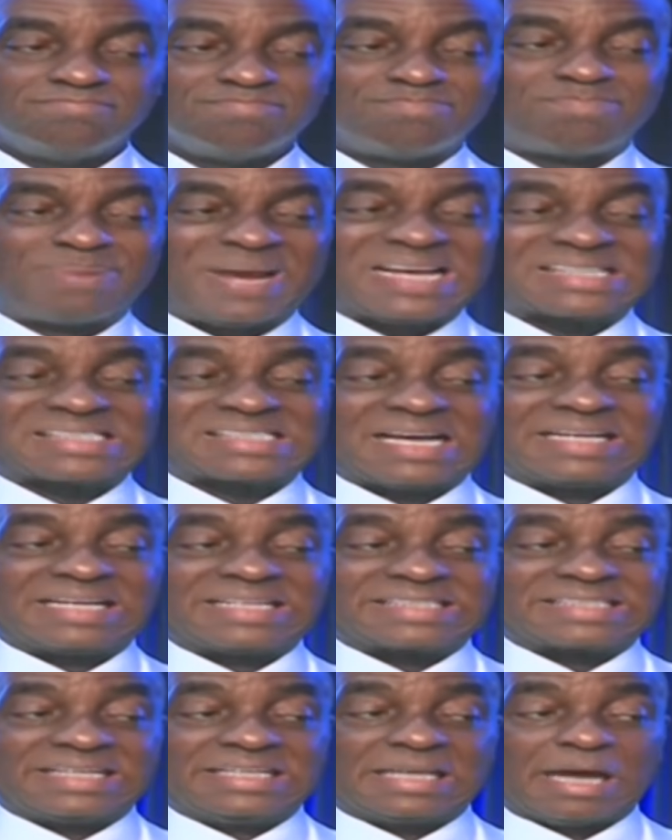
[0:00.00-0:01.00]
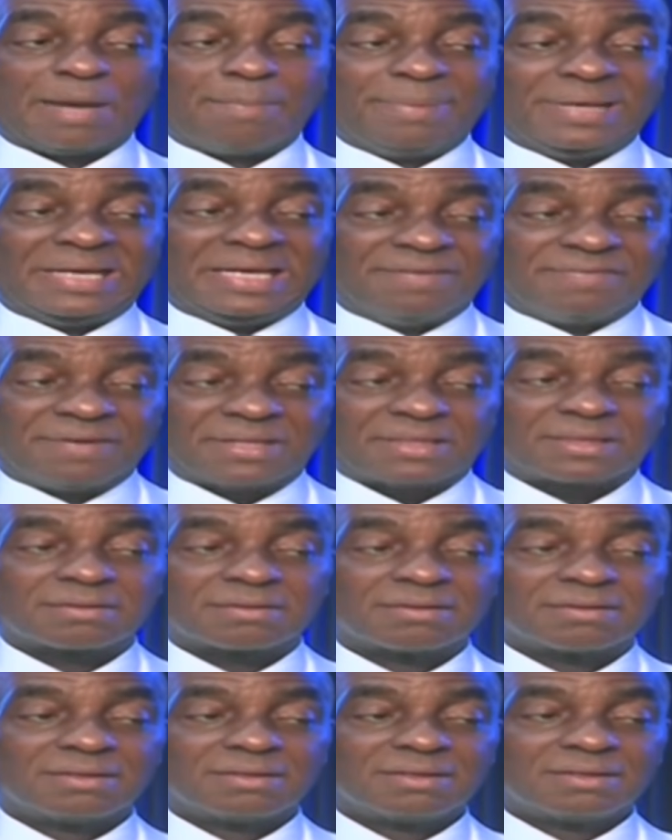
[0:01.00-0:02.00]
Blessed is he that believeth,
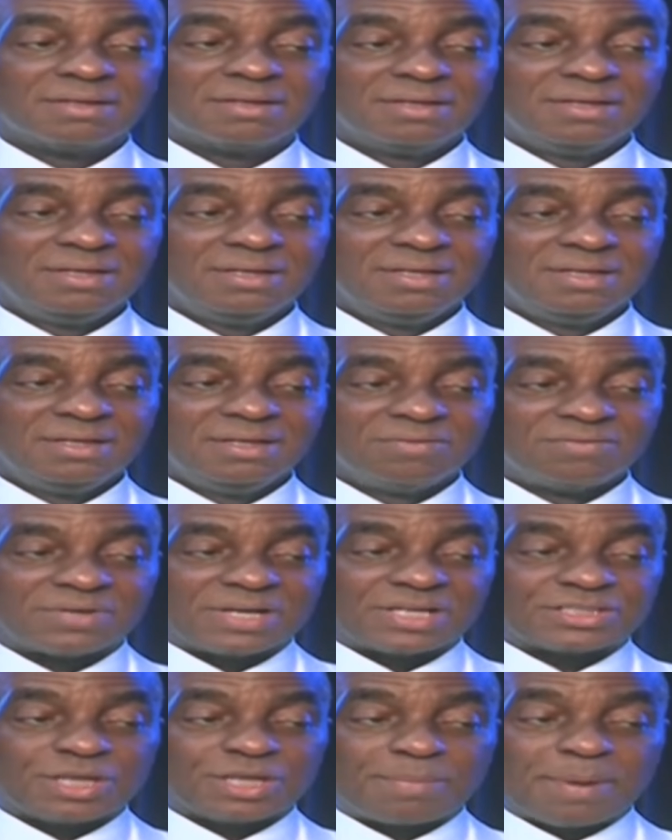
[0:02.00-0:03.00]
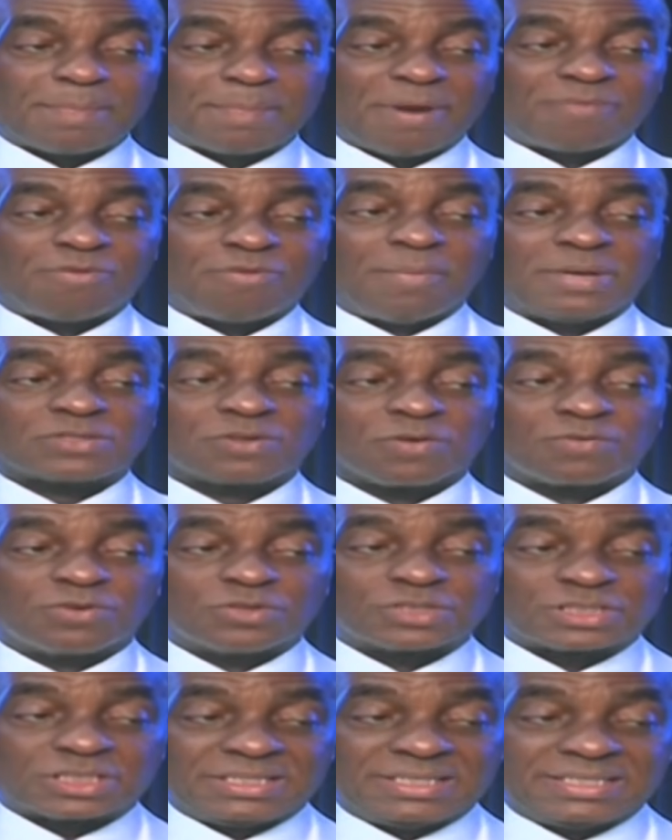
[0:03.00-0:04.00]
for there shall be performance of
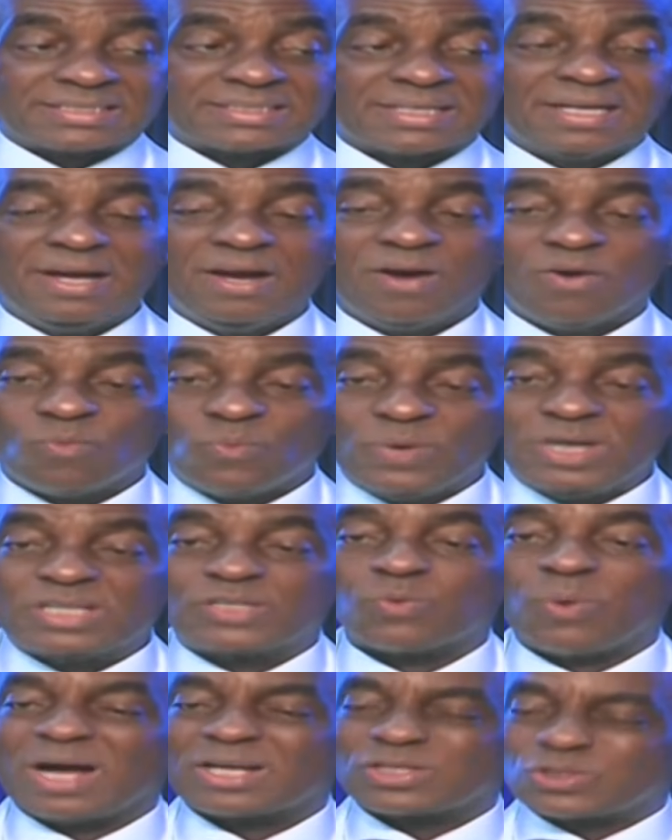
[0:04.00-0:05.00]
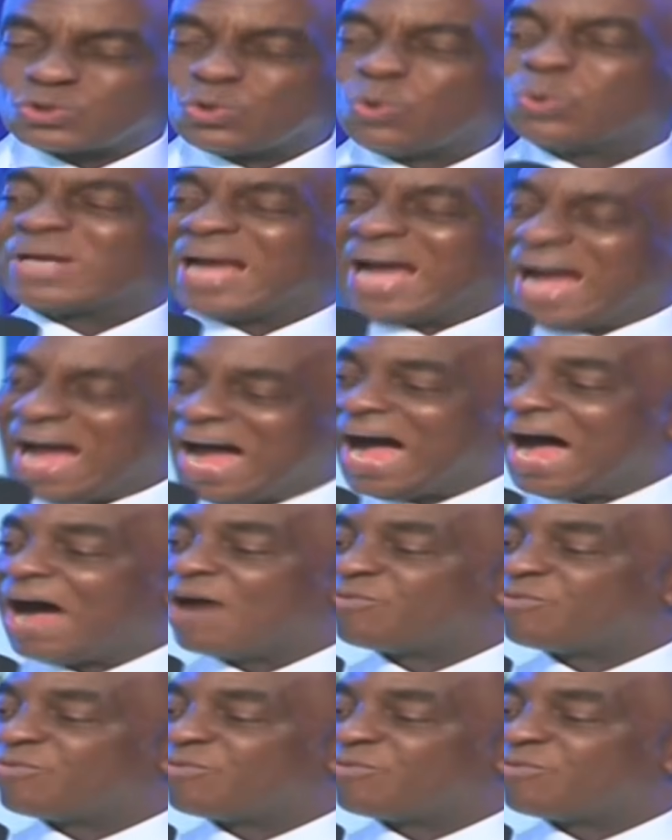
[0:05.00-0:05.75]
those things which were told her